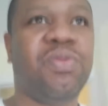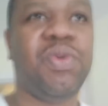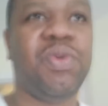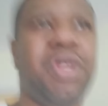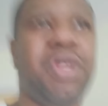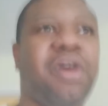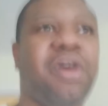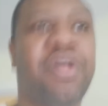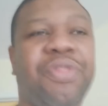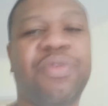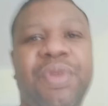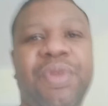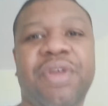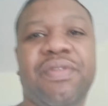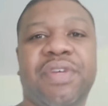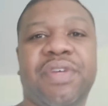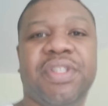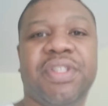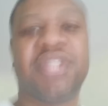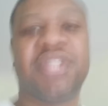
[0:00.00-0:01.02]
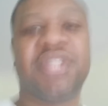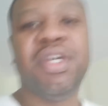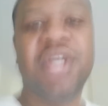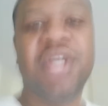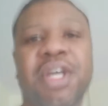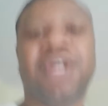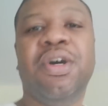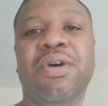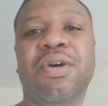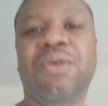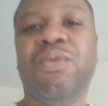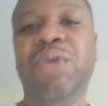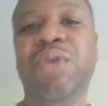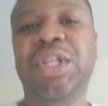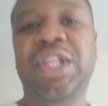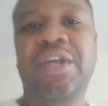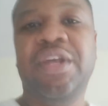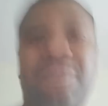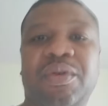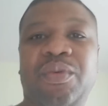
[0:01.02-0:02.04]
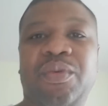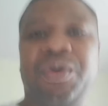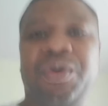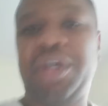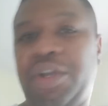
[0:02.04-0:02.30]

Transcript: with all 3 of us. We living with a